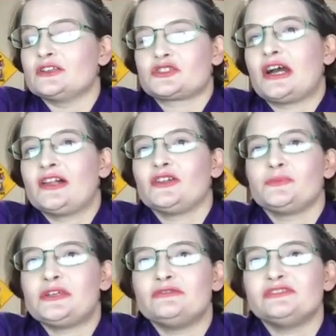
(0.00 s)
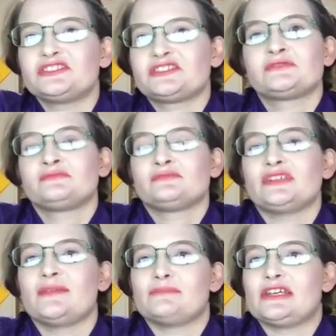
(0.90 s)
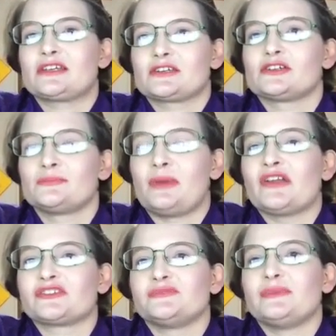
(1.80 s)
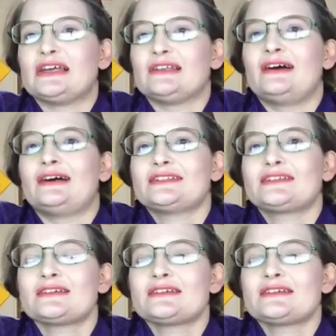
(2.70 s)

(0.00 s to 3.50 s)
Child abuse, in particular, bothers me a lot.